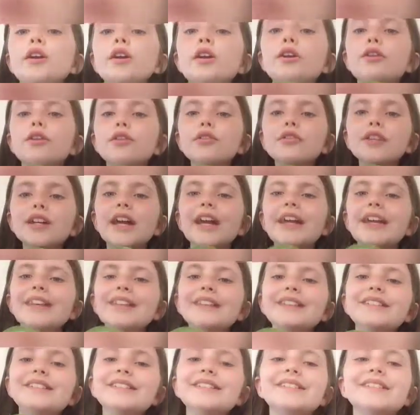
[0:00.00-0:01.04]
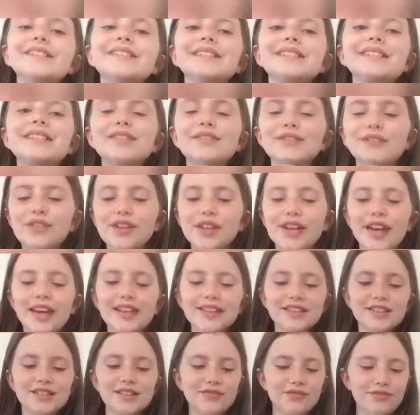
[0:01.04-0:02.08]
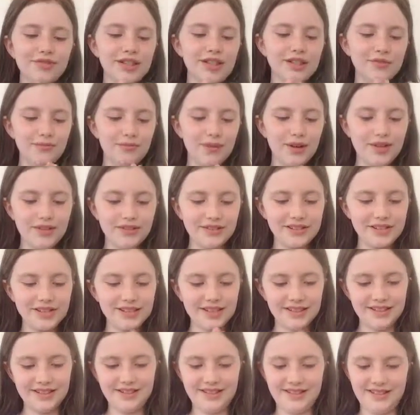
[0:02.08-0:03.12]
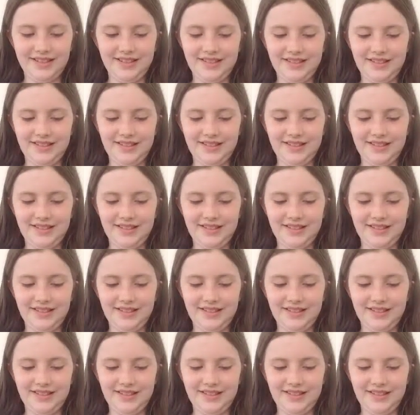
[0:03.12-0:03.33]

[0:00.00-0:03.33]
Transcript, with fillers: green. So if you guessed green, well done.